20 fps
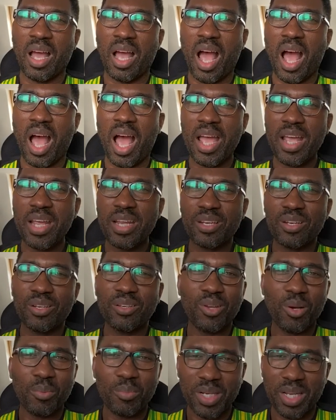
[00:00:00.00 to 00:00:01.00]
I
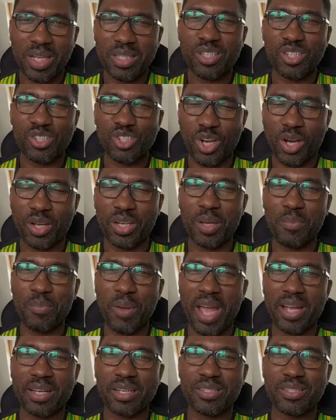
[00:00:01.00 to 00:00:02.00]
nominated Sade
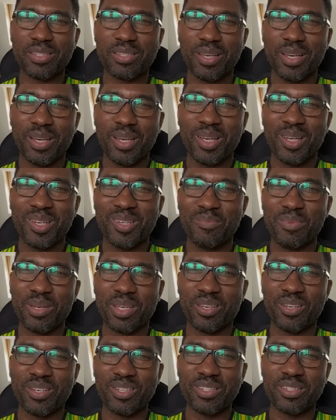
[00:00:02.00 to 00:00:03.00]
Banks
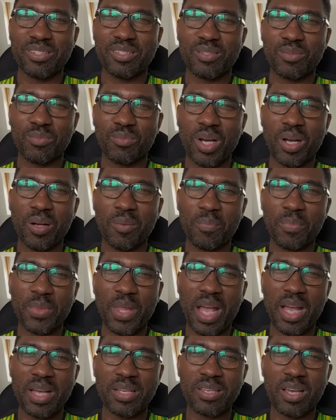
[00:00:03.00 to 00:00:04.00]
because, well,
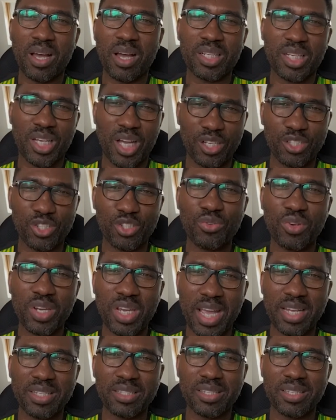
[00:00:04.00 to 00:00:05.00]
as our
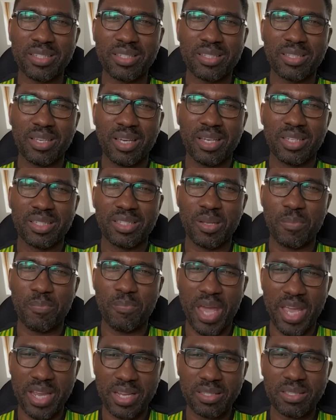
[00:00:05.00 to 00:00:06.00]
country enters
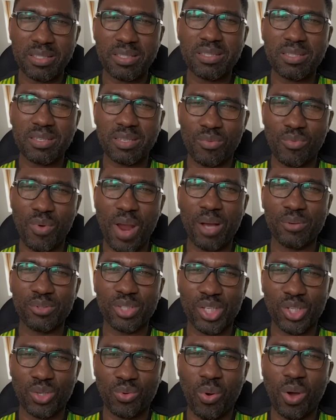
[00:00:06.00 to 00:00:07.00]
debates around
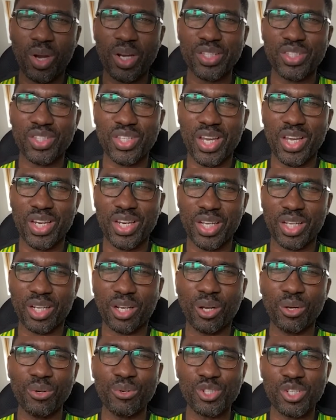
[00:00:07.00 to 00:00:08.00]
equality and
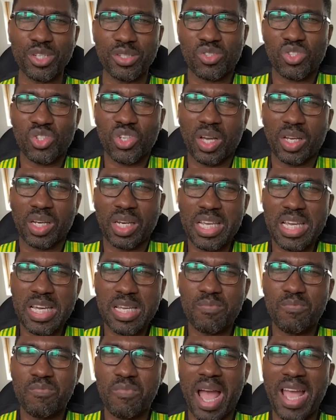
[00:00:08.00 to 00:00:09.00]
inclusion, certainly
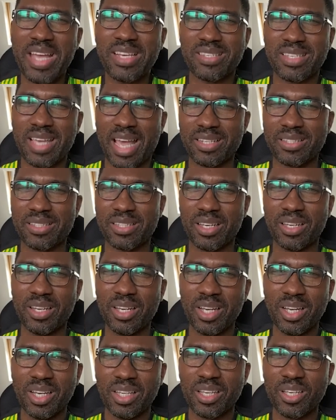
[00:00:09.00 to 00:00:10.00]
in my sector,
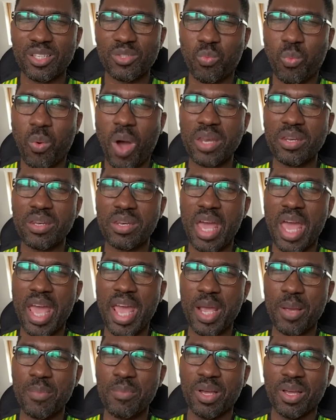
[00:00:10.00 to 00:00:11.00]
there's one
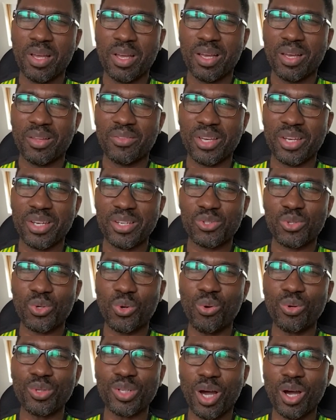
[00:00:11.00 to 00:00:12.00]
name that is
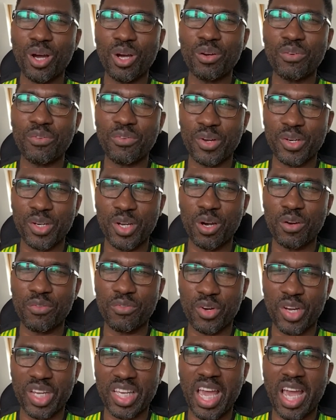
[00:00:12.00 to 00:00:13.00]
called over and
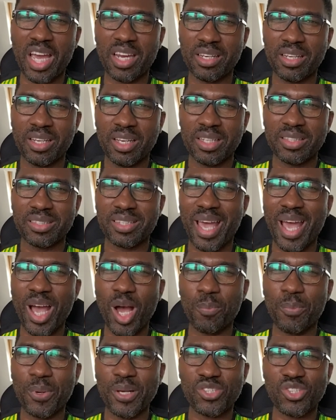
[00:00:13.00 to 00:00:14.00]
over again to
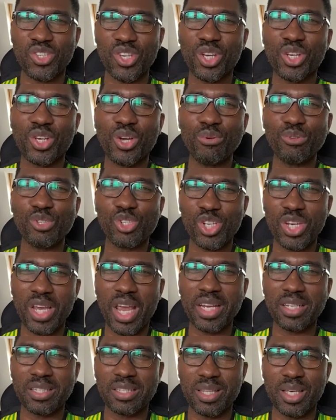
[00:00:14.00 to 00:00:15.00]
help us
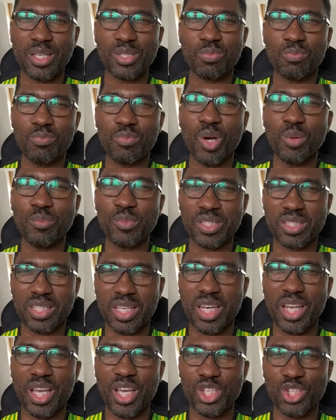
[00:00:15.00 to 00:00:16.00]
negotiate this moment
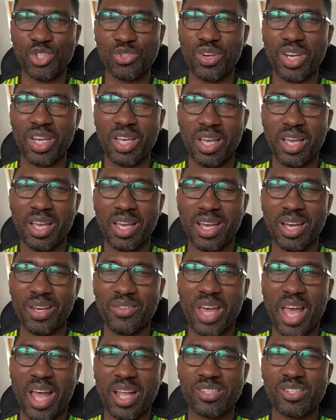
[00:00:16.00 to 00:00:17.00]
in history, and
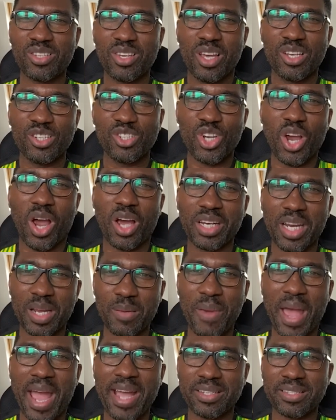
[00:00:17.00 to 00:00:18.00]
that's Sade
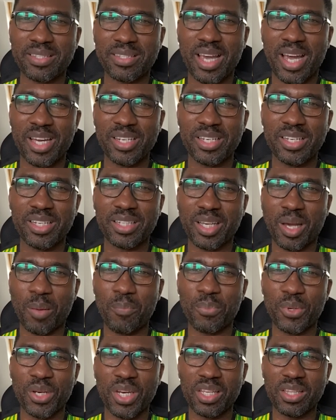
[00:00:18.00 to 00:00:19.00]
Banks and her
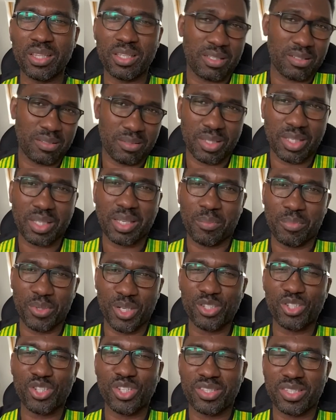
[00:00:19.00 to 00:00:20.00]
company, the company
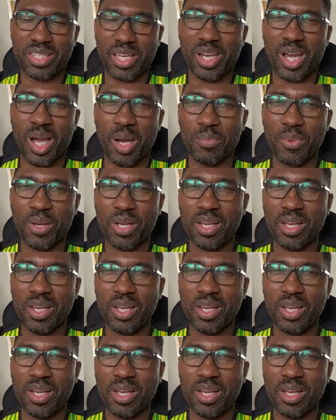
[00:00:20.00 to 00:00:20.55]
she set up,